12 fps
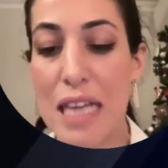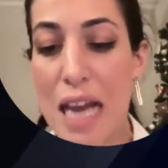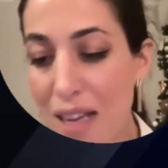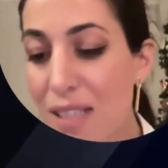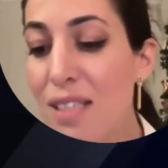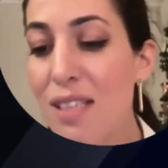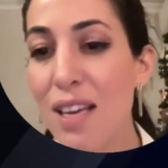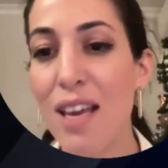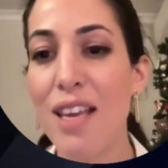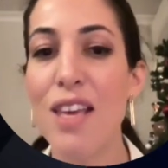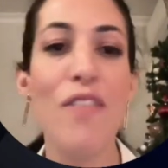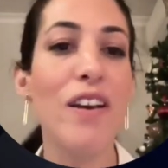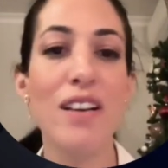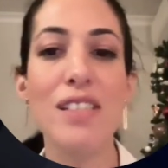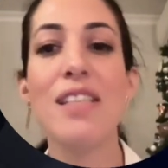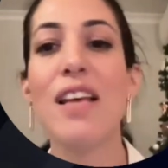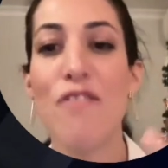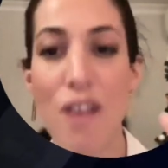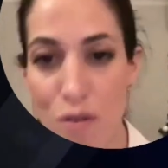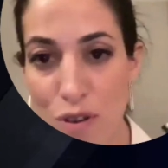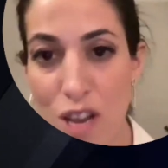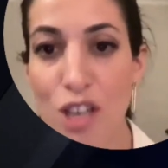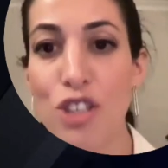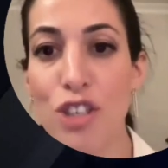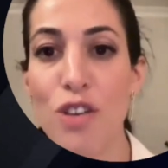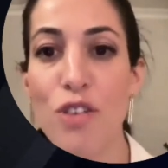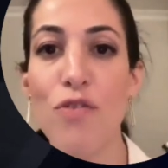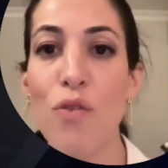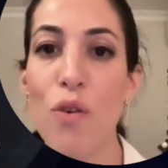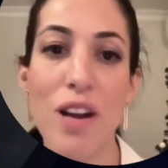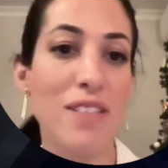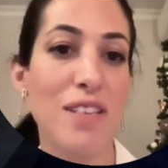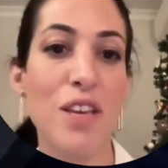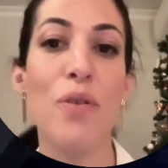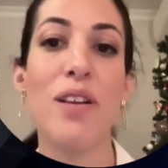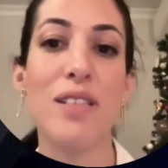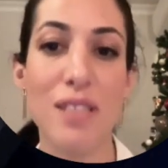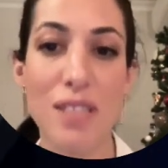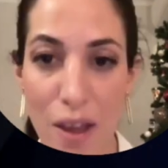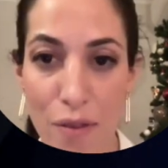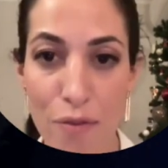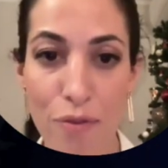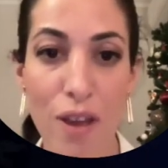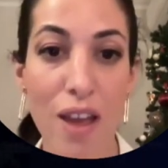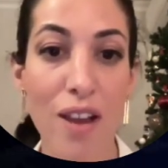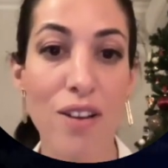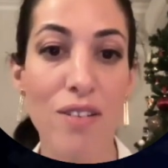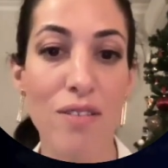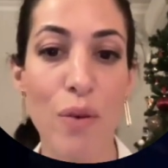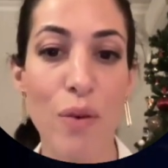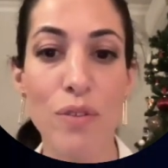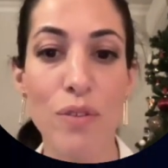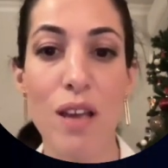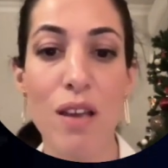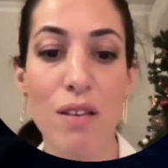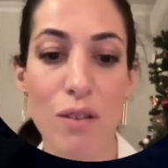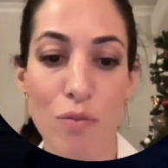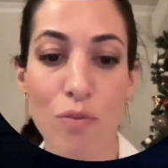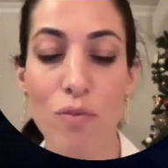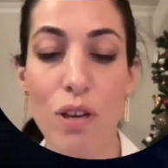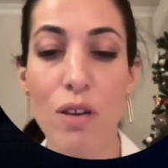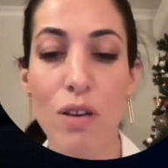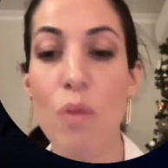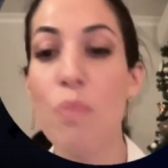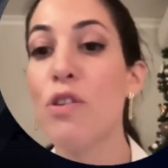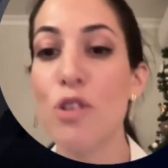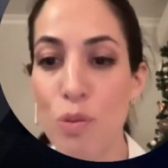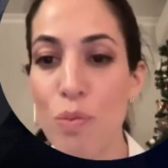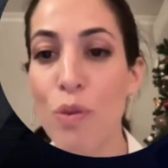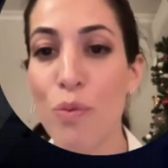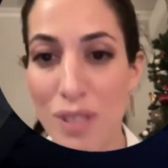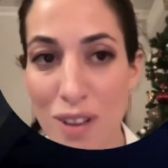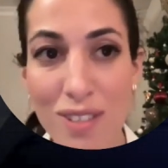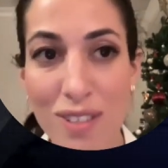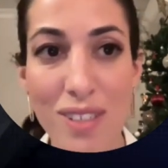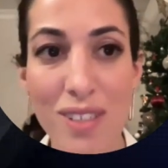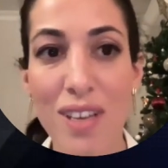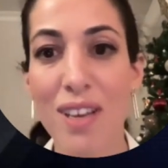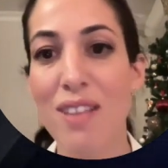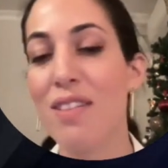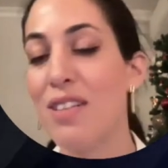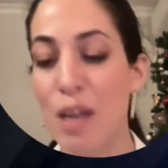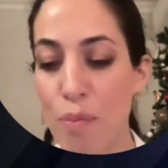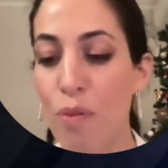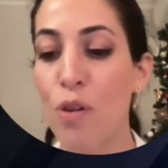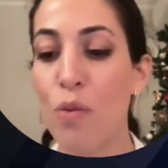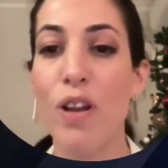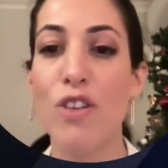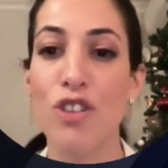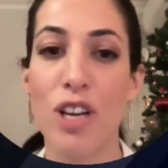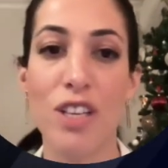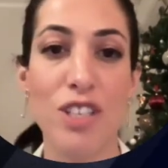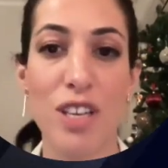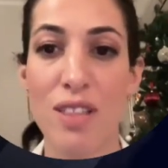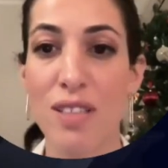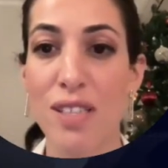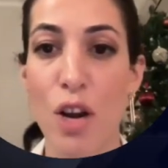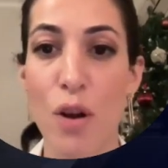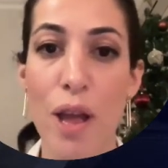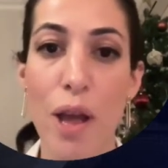task in giving us that foundation for executing safe and, I would say, reproducible results in the temple when injecting this